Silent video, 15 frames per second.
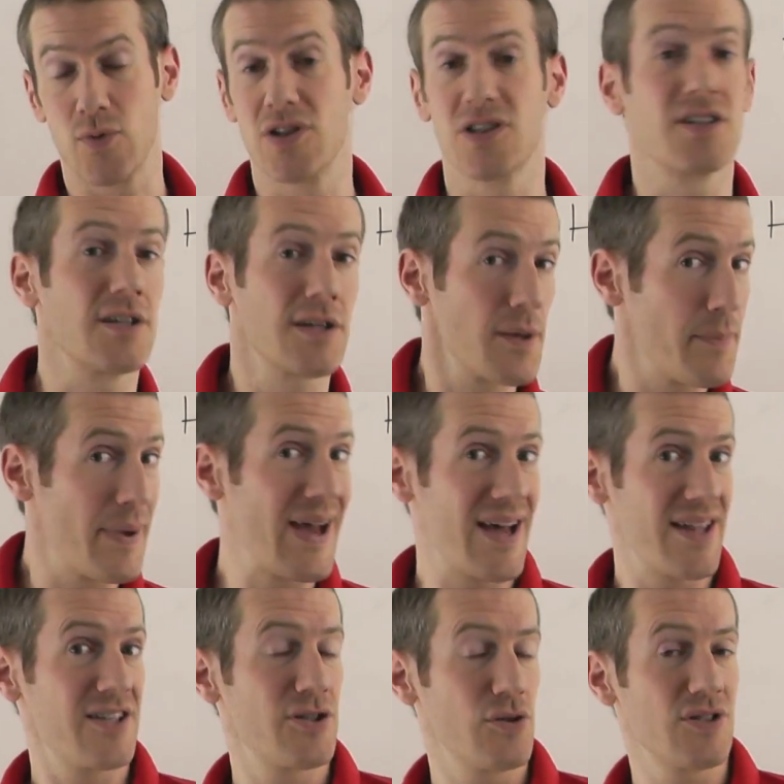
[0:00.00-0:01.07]
We're just going to
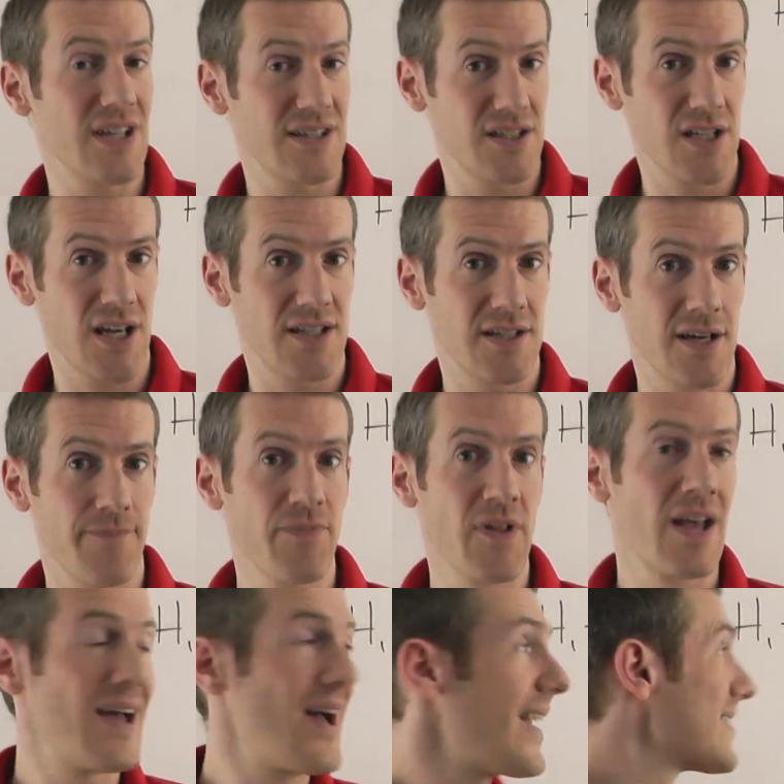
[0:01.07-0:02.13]
compare the two sets of data
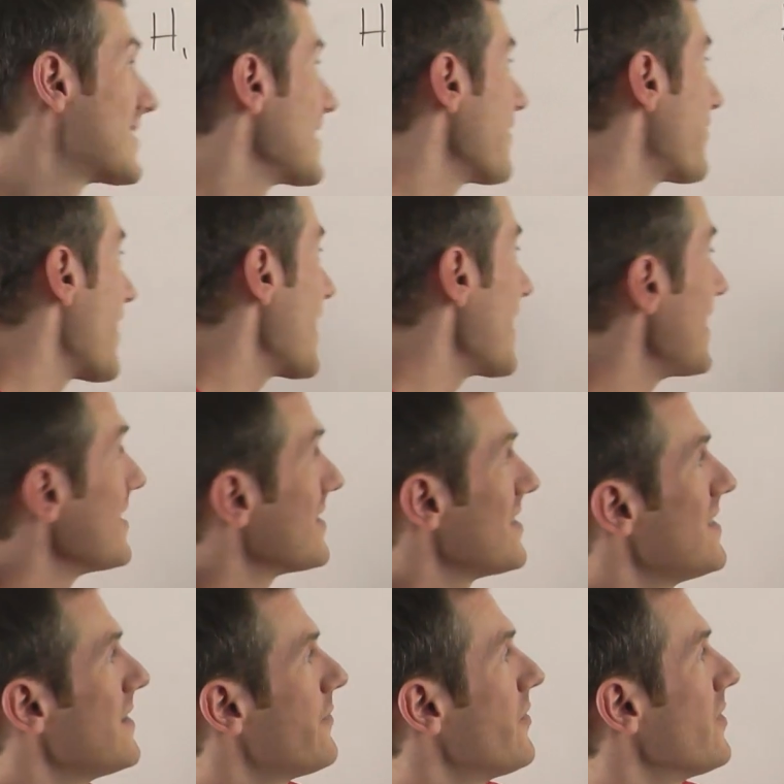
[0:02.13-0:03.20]
and see if there is a
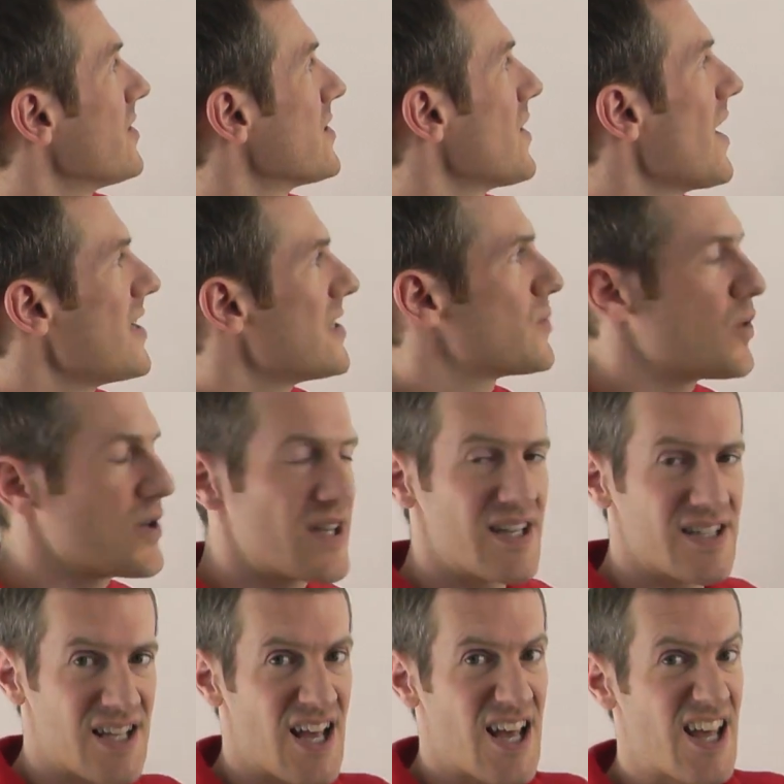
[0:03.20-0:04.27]
difference. So H1
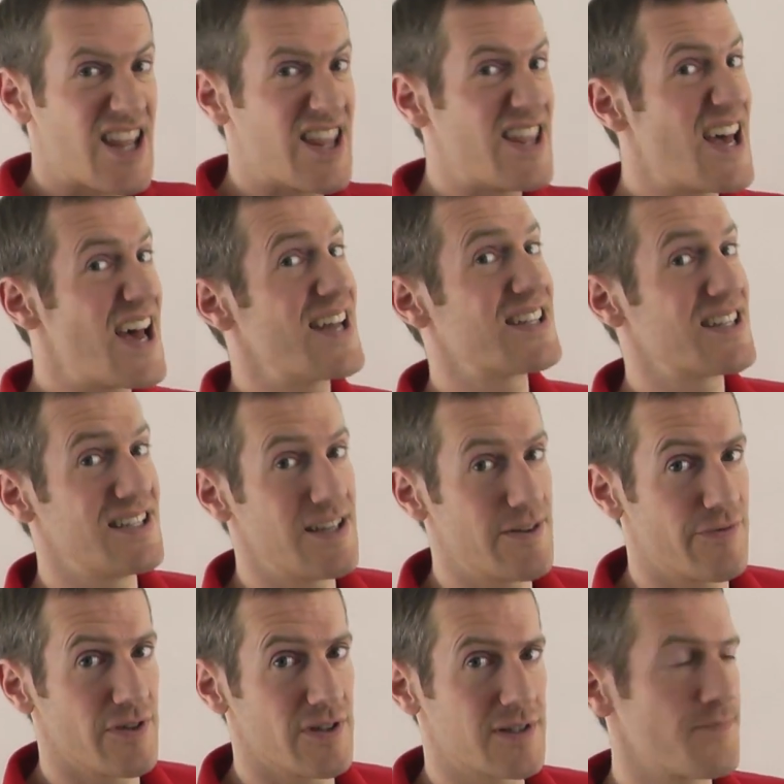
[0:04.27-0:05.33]
is there's a
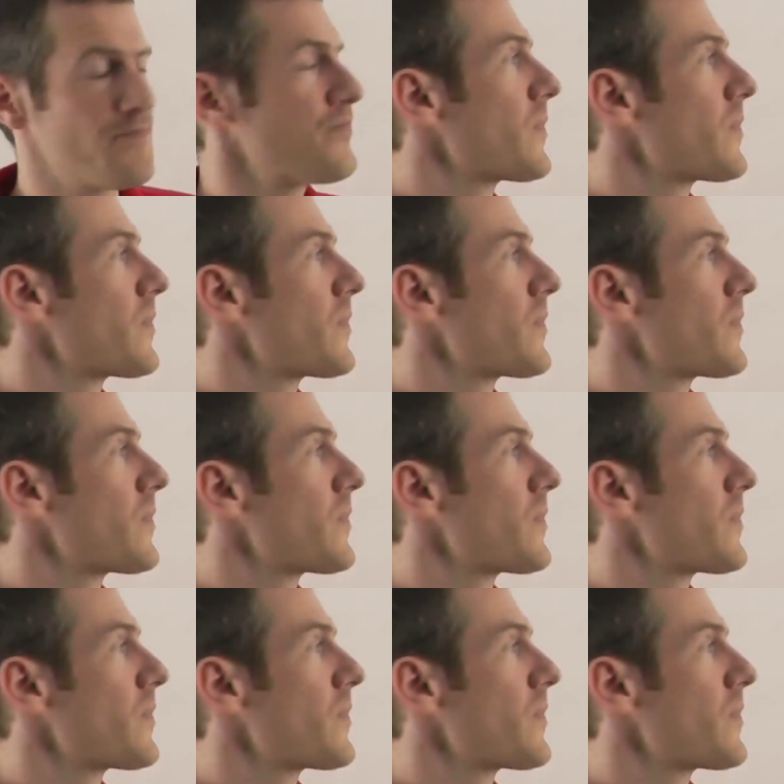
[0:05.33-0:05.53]
difference.